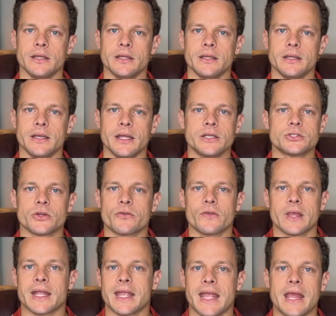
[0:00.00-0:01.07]
an
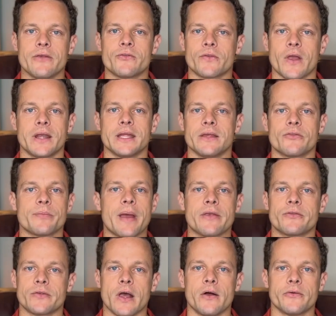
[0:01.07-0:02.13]
interesting case study is
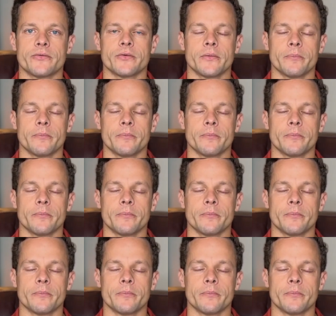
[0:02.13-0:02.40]
myself.